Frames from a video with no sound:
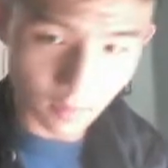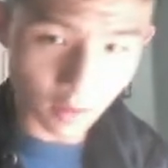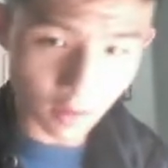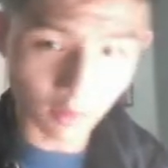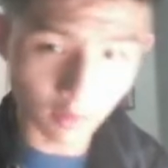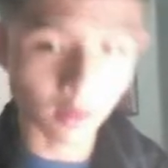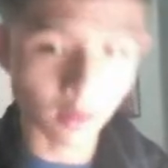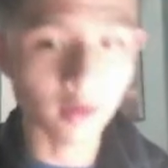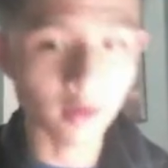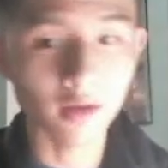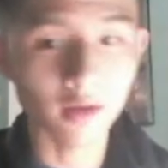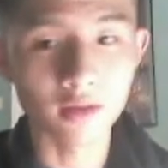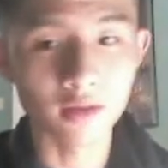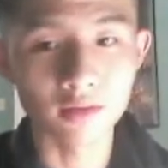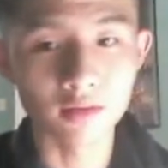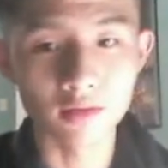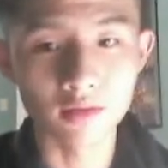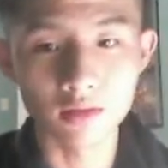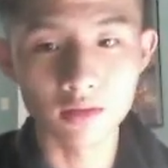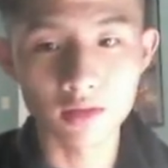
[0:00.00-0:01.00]
right?
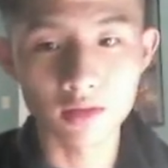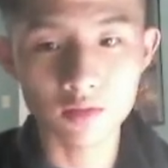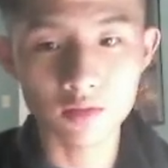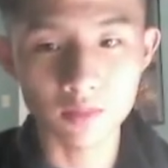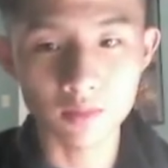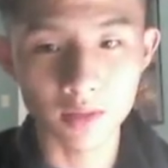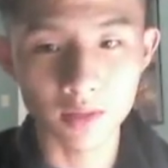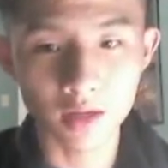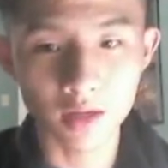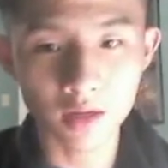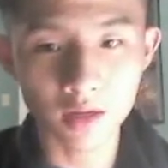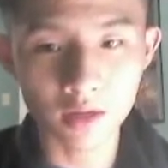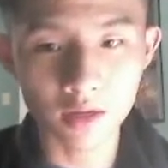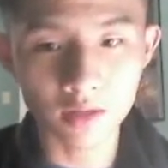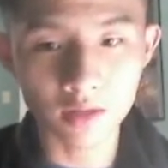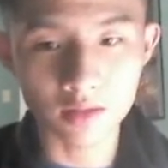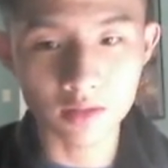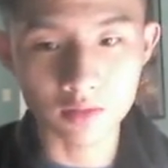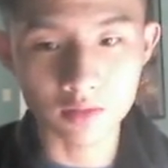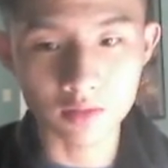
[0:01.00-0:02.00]
And this will be I, and
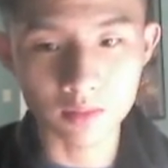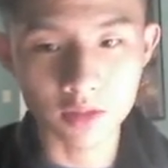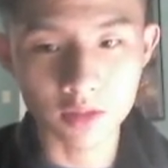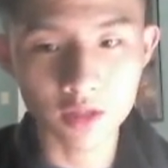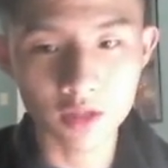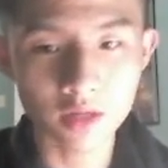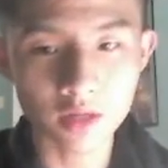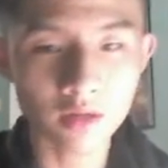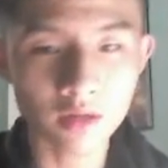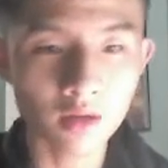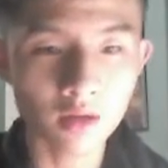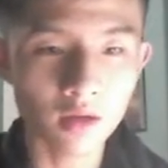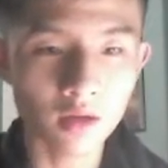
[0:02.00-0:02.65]
this will be j,